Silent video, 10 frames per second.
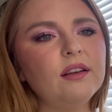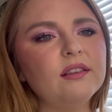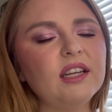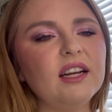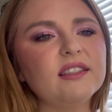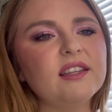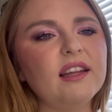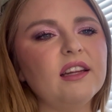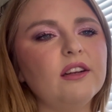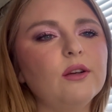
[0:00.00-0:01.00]
Did I say
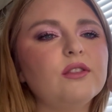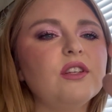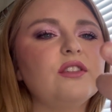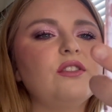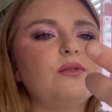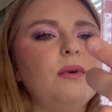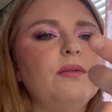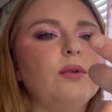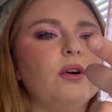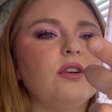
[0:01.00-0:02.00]
the notes? It's sweet
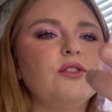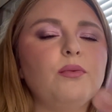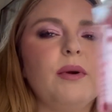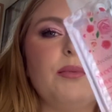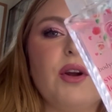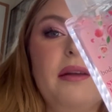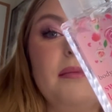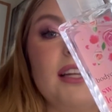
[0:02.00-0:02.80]
florals and whipped cream.